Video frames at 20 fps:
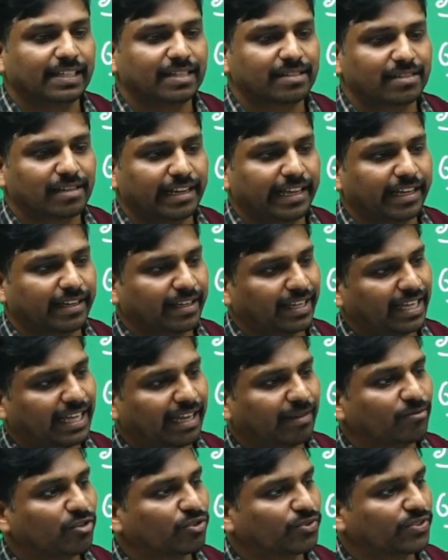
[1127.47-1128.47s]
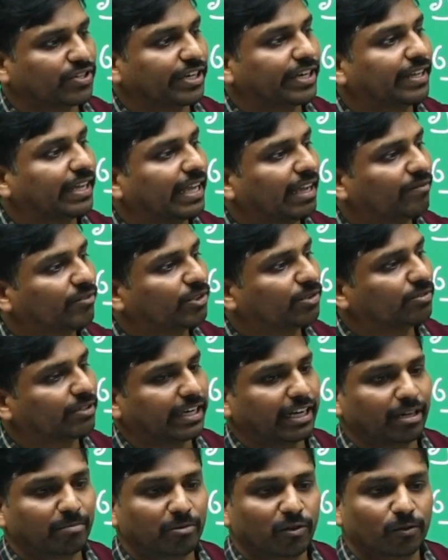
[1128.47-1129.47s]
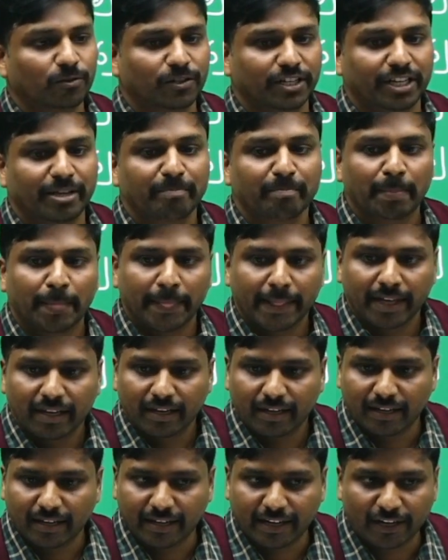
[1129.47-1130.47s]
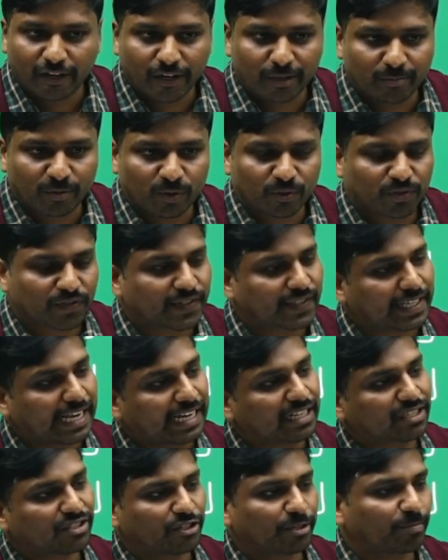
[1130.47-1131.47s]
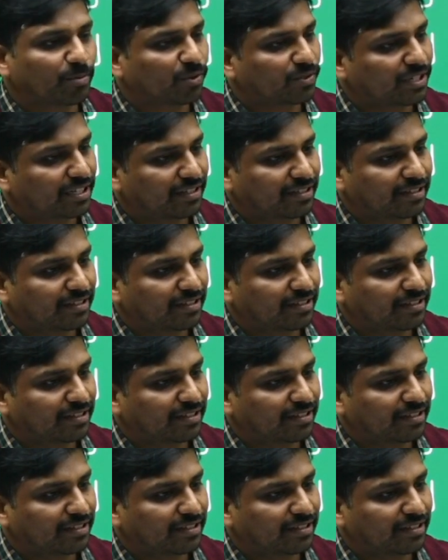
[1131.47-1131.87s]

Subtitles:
Like have you read about heard about Science Reporter?